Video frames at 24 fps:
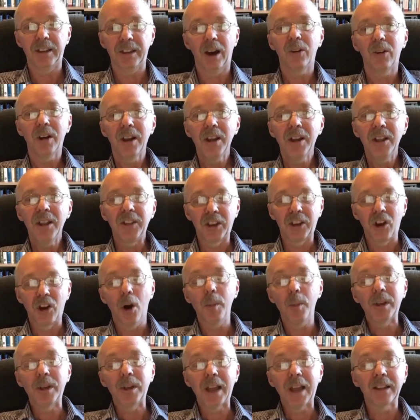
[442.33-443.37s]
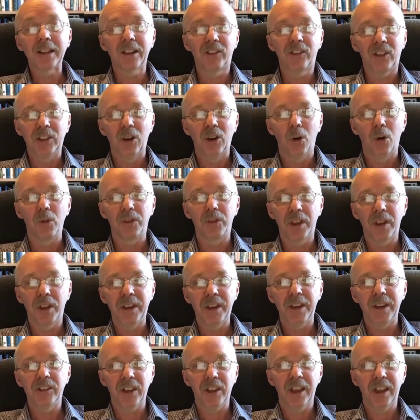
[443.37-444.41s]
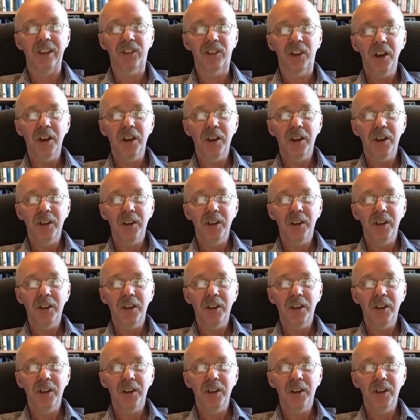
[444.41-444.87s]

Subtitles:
Now, the commonality in all these is